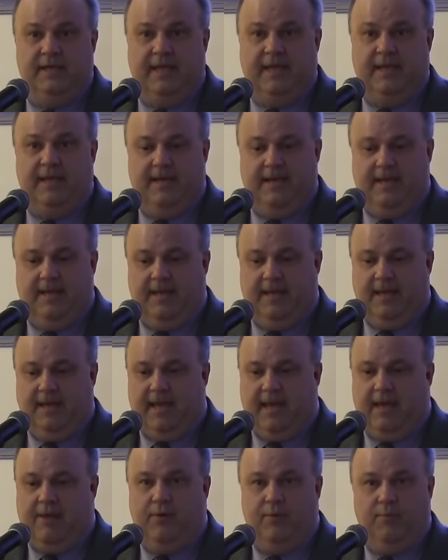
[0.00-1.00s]
in uh,
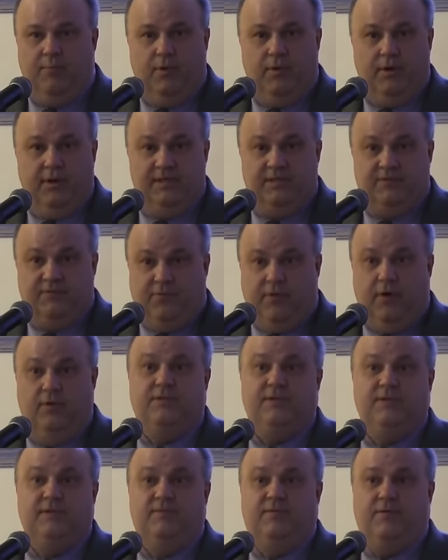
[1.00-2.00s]
Ekaterinburg is
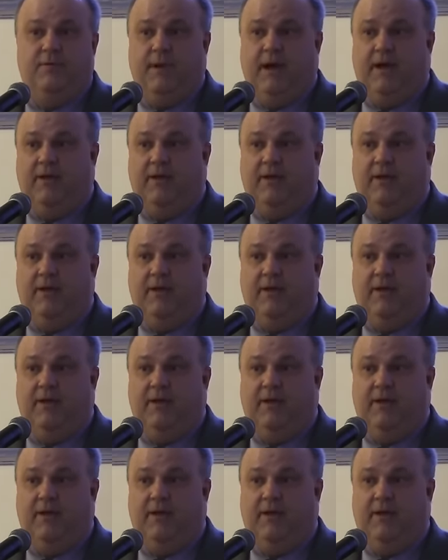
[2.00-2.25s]
frozen for